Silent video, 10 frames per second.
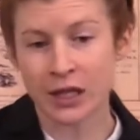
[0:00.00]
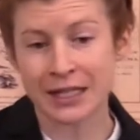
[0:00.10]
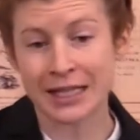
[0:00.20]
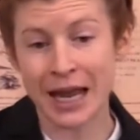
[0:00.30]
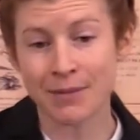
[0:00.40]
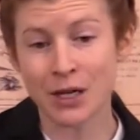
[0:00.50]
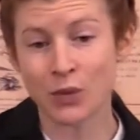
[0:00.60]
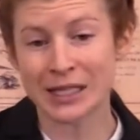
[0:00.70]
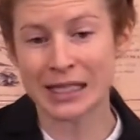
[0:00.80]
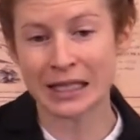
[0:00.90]
The
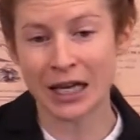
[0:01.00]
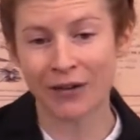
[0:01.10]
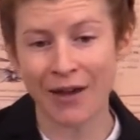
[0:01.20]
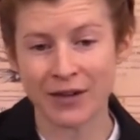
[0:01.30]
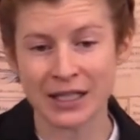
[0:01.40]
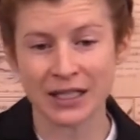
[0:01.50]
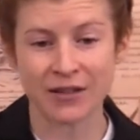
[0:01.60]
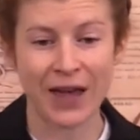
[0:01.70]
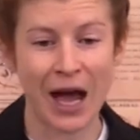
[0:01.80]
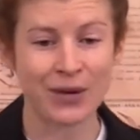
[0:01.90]
segment was clear evidence
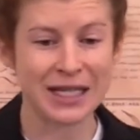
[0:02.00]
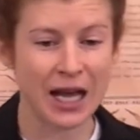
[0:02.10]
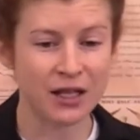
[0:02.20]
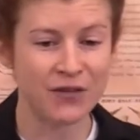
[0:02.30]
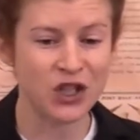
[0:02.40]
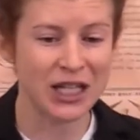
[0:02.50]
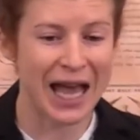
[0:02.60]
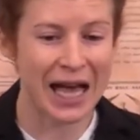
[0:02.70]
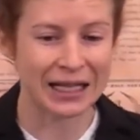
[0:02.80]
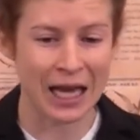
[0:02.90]
of how a
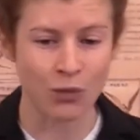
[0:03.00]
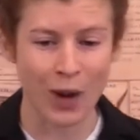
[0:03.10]
television outlet